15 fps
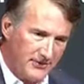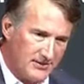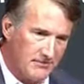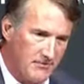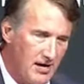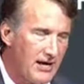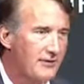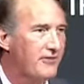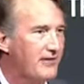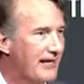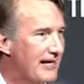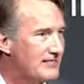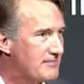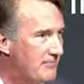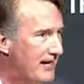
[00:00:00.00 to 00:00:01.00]
to month
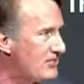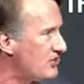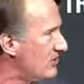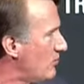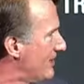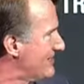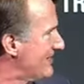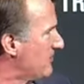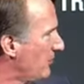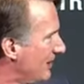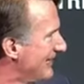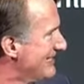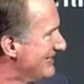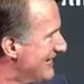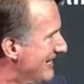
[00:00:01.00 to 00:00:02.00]
against budget wasn't
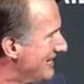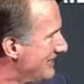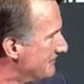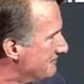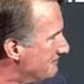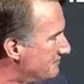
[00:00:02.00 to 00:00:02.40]
really done.